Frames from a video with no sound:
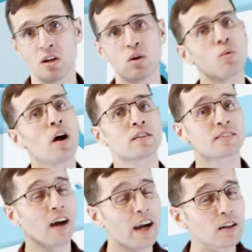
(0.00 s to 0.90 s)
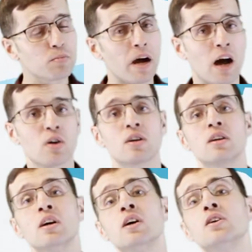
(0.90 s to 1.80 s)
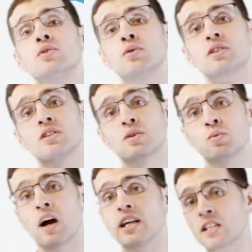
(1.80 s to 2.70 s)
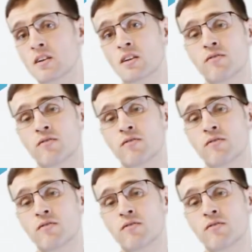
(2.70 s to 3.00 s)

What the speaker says: while tidal power uses the rising and